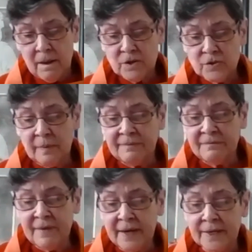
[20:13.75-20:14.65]
Swami
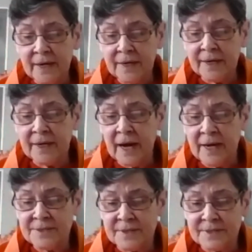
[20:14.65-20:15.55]
Vivekananda
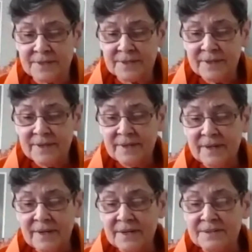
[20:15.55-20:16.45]
guides us
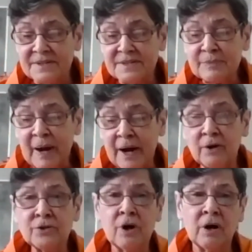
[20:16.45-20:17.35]
in his
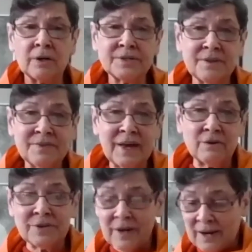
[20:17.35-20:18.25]
inspired talks at
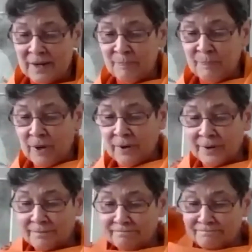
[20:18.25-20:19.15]
Thousand Island Park.
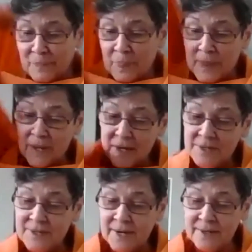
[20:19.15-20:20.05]
He
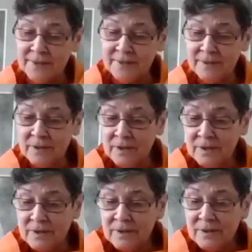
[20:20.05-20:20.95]
stated,
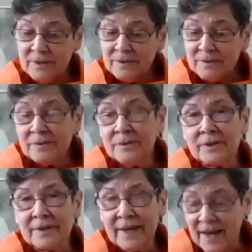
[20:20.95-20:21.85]

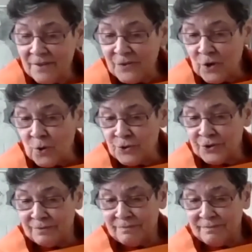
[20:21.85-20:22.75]
Look at the
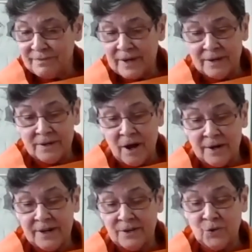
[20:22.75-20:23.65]
ocean and
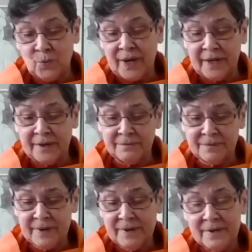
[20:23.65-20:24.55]
not at the wave
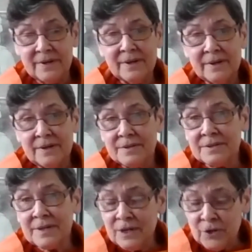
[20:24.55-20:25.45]

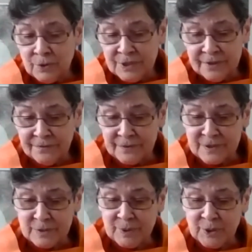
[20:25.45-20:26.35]
see no
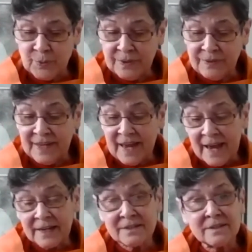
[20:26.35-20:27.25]
difference between the
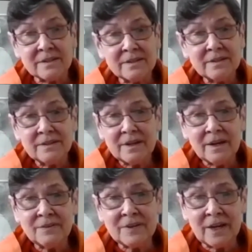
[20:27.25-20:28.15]
ant
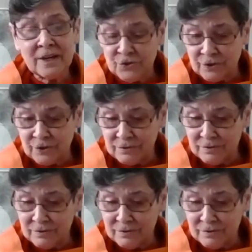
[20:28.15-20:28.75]
and the angel.